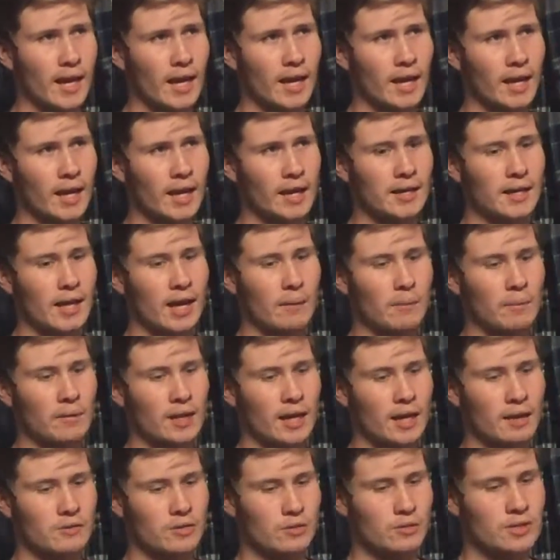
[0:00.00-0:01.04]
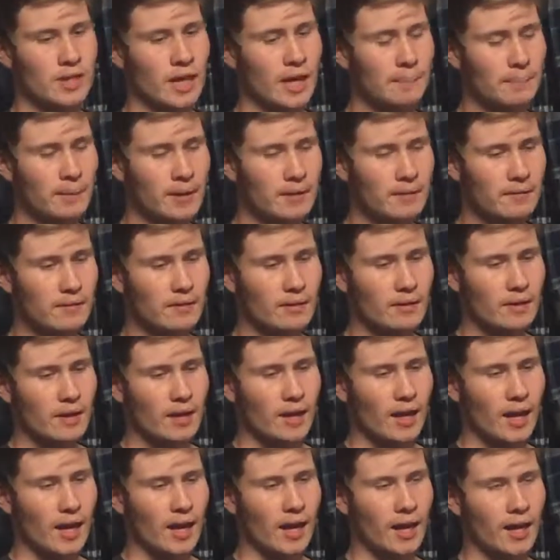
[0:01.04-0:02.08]
and I'm allowed to type it
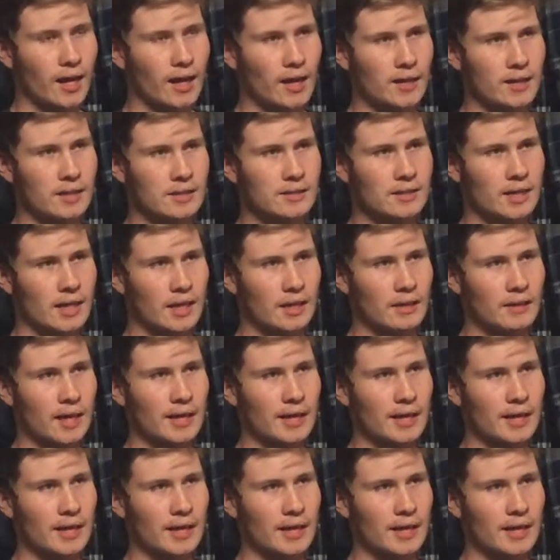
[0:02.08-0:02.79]
and take